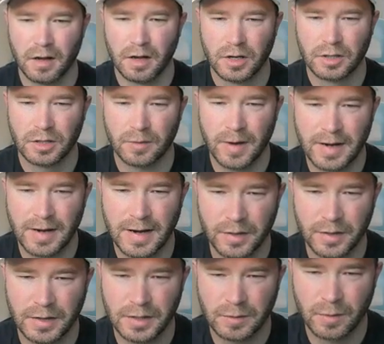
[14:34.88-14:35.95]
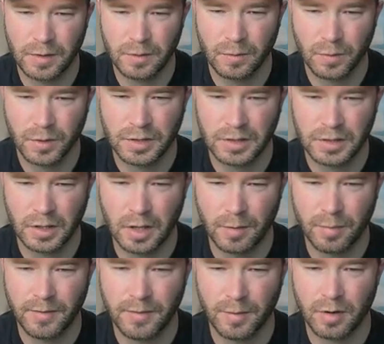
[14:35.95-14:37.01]
So right now with this one, we're still
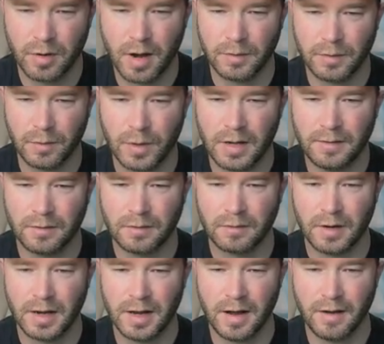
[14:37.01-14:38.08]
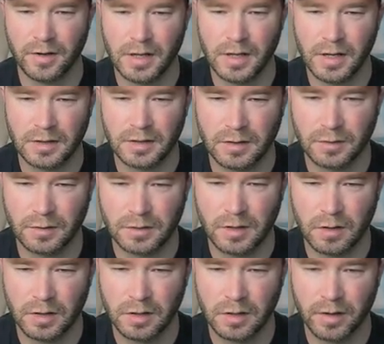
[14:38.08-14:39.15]
above the profit wave, right? Everything is still
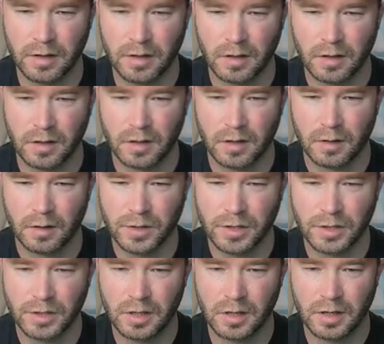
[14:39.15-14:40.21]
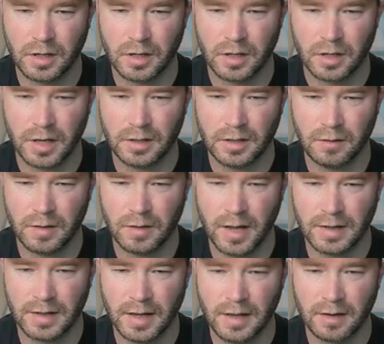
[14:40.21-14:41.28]
solid green, which is good. I do
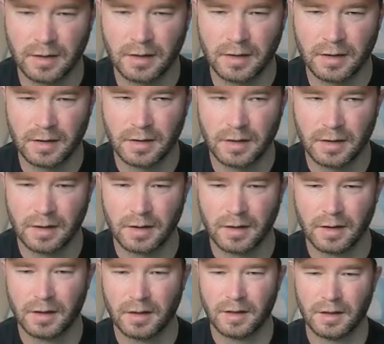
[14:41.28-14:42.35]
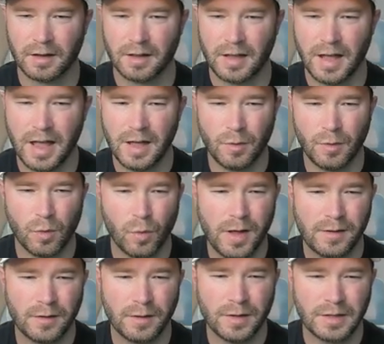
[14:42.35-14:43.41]
like that. And we'll
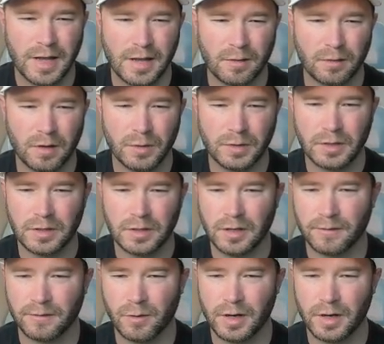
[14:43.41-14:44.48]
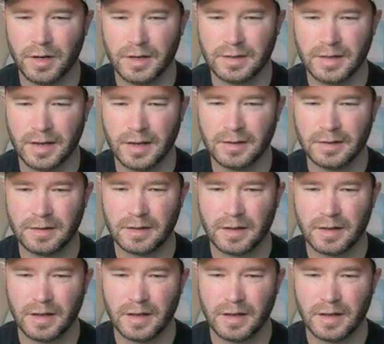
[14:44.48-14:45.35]
wait till this candle closes another 49 seconds.